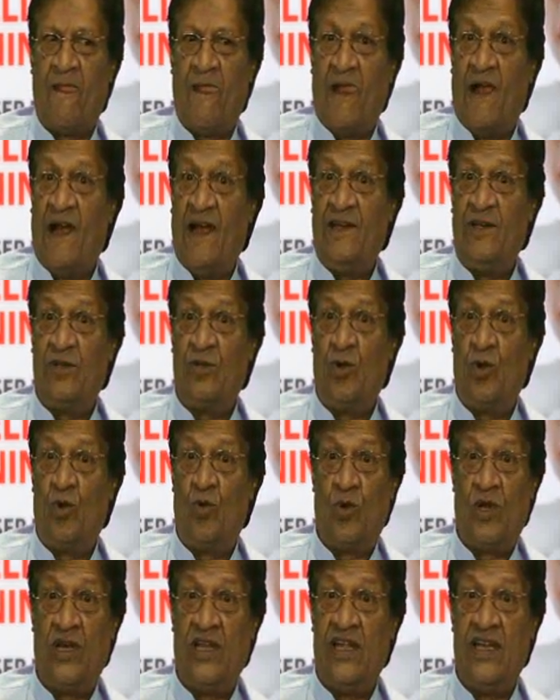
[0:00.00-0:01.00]
I don't know
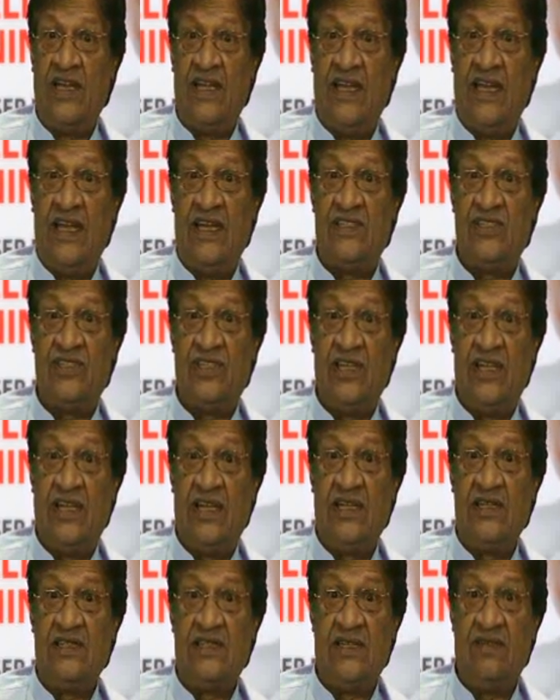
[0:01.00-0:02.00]
what ADHD
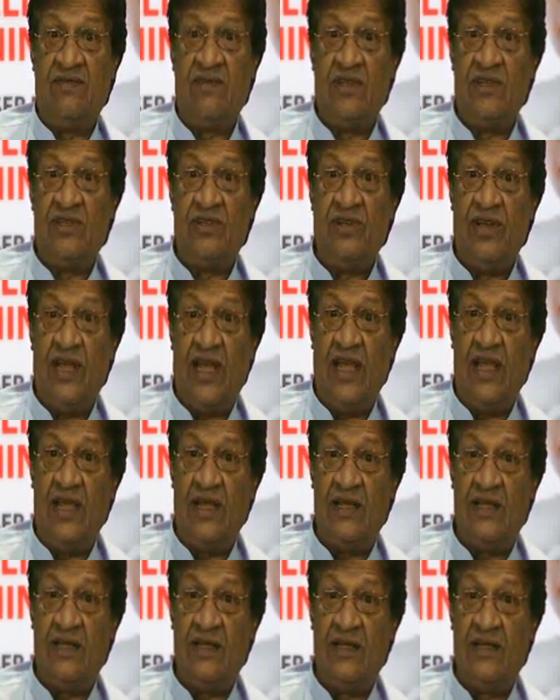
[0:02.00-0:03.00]
is even
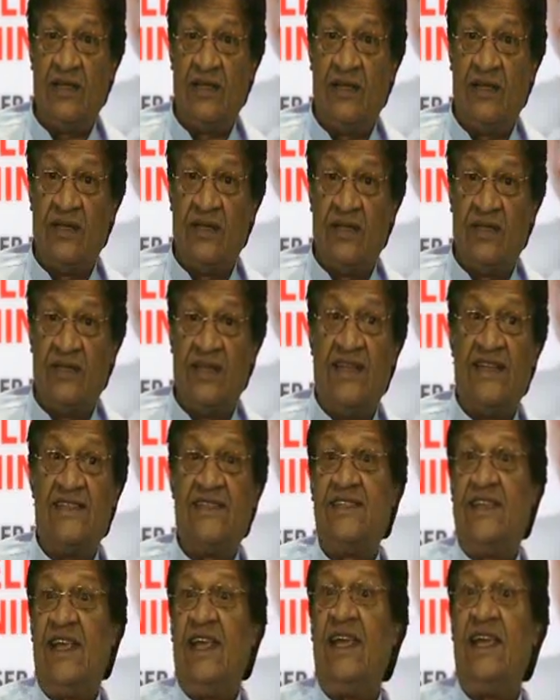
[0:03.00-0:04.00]
today. They
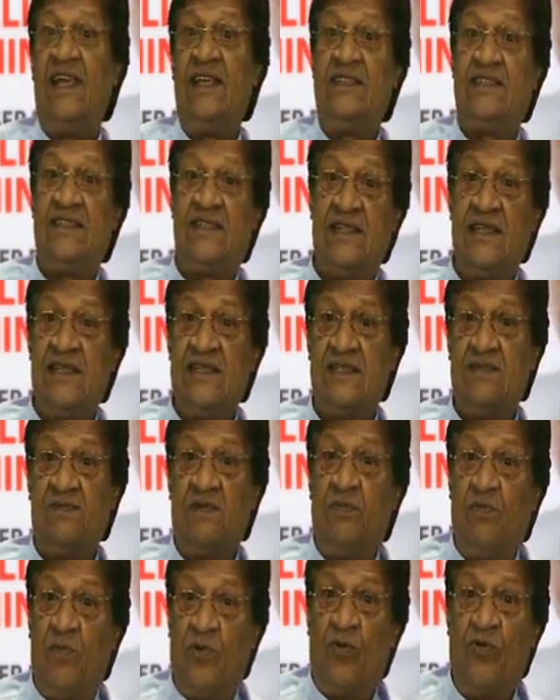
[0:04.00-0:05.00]
say it's this,
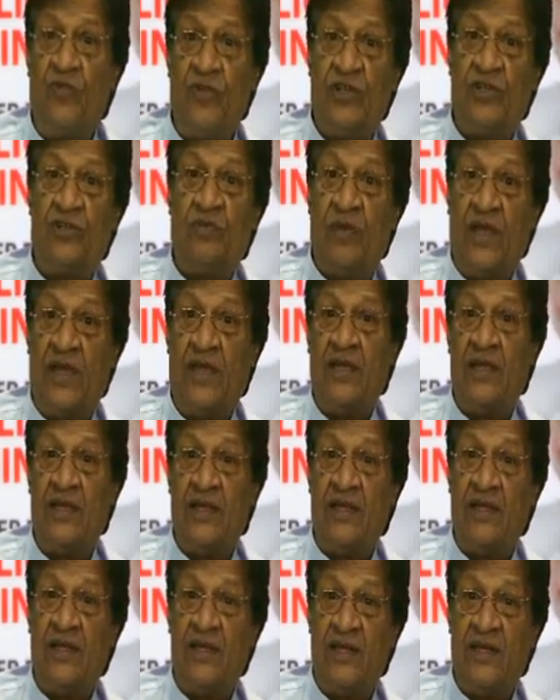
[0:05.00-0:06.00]
but prove it to me.
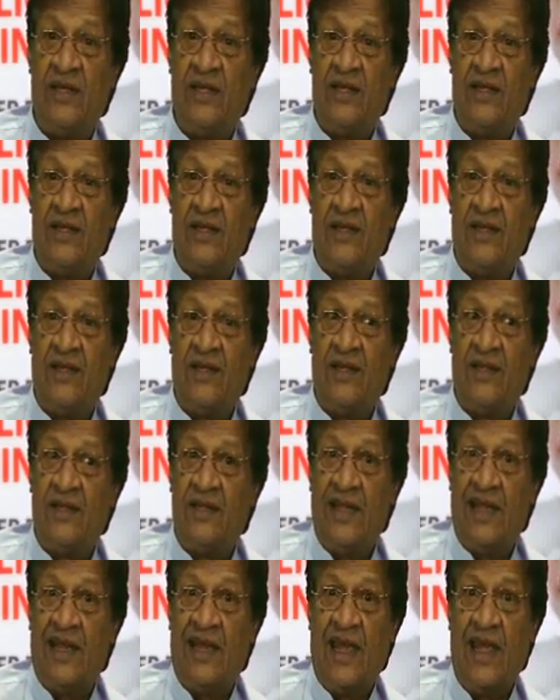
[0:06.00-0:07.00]

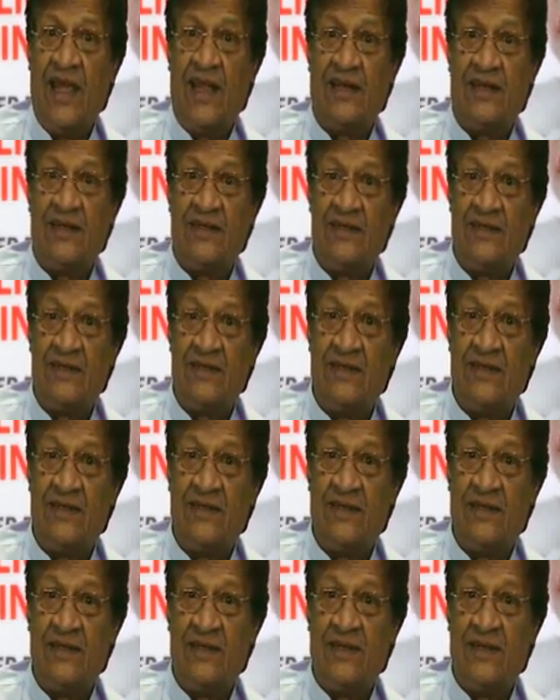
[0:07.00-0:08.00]
They can't.
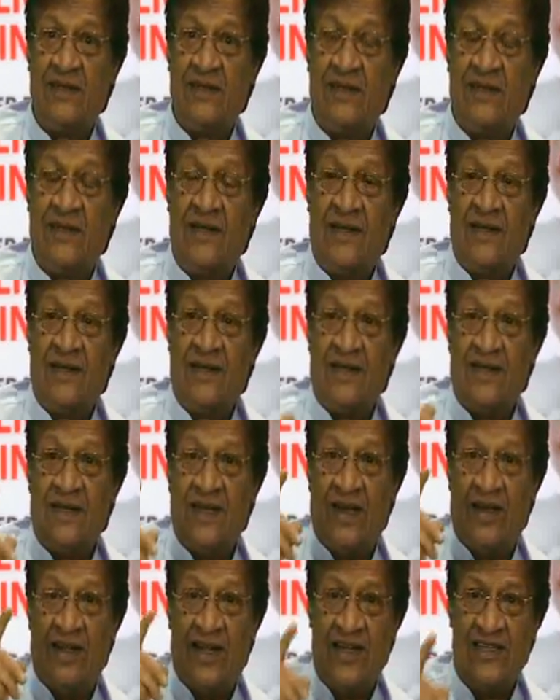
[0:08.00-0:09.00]

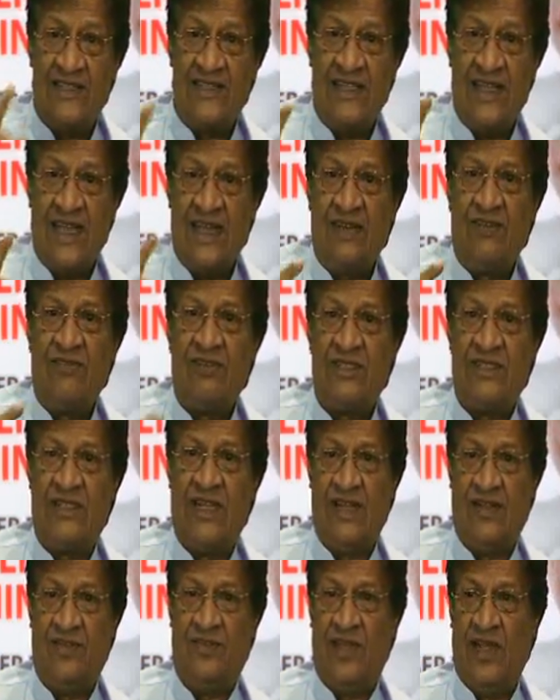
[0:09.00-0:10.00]
Now here's the
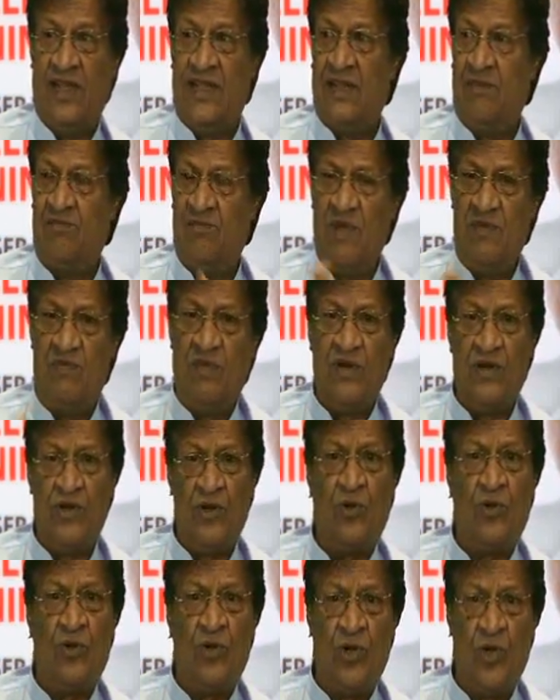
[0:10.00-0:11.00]
interesting thing that people
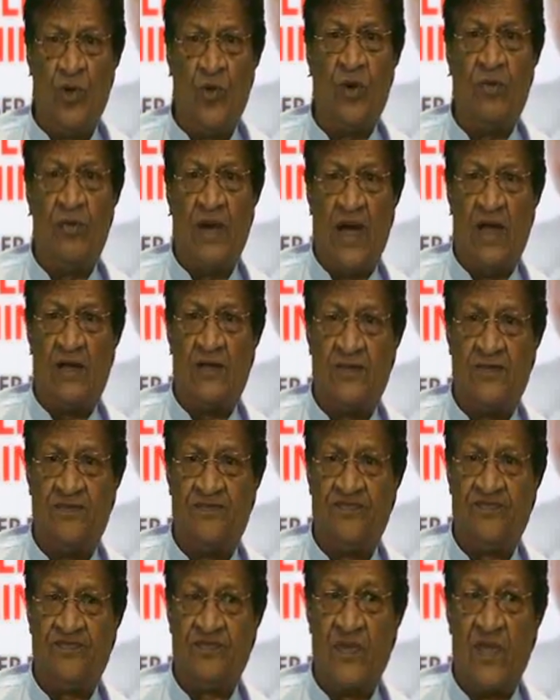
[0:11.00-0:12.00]
don't know about.
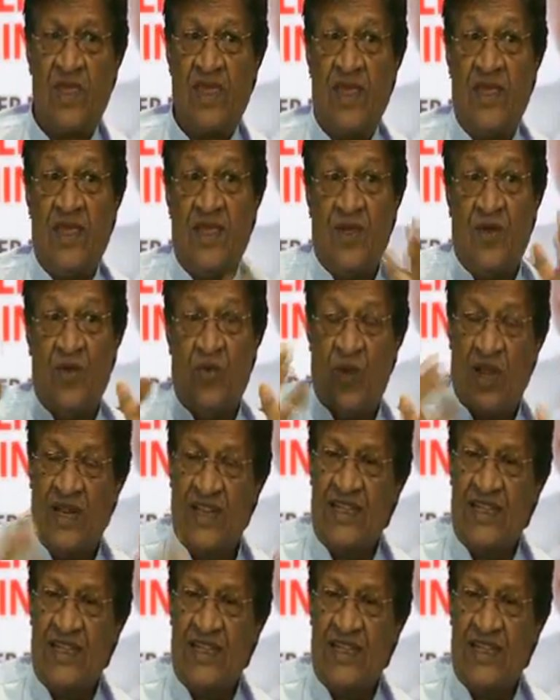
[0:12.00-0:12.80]
When